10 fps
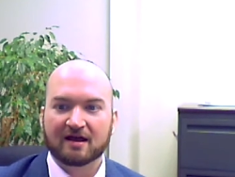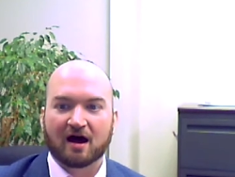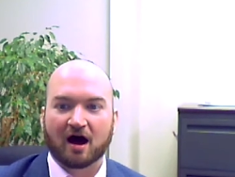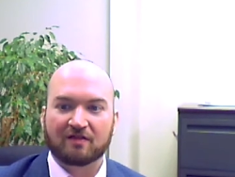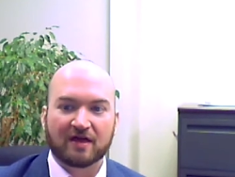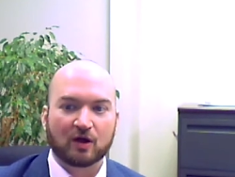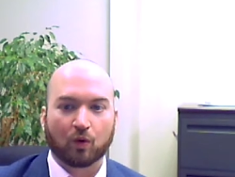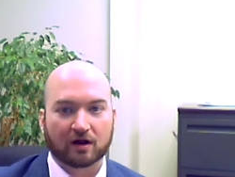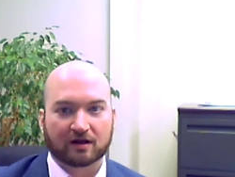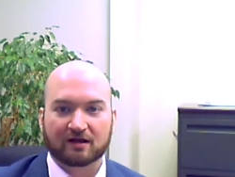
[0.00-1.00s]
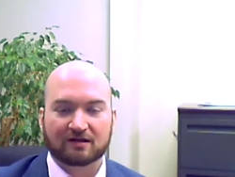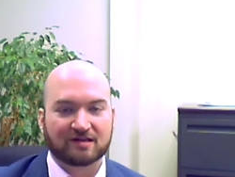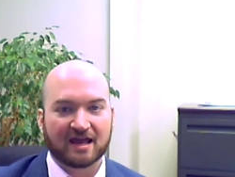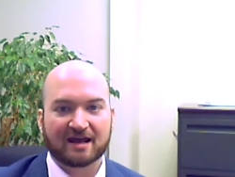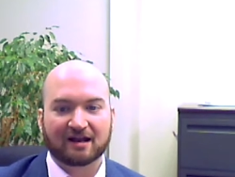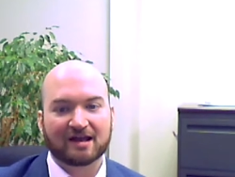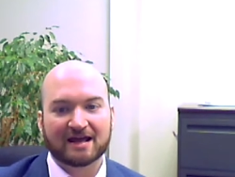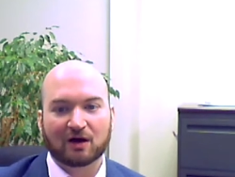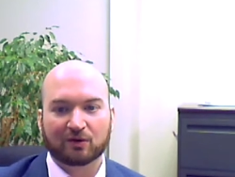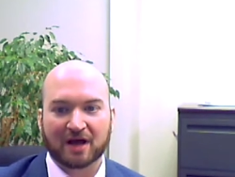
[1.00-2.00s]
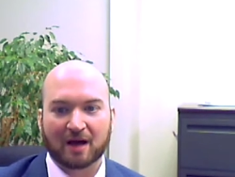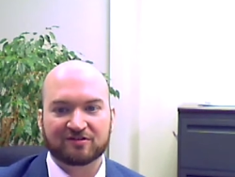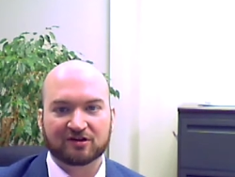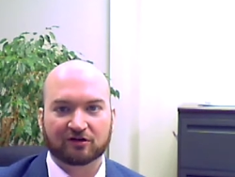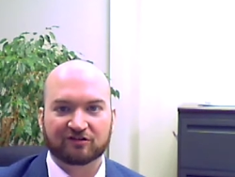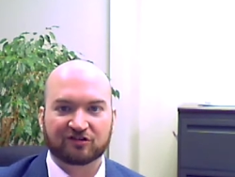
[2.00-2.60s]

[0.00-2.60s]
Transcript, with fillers: uh, they work day in and day out with job seekers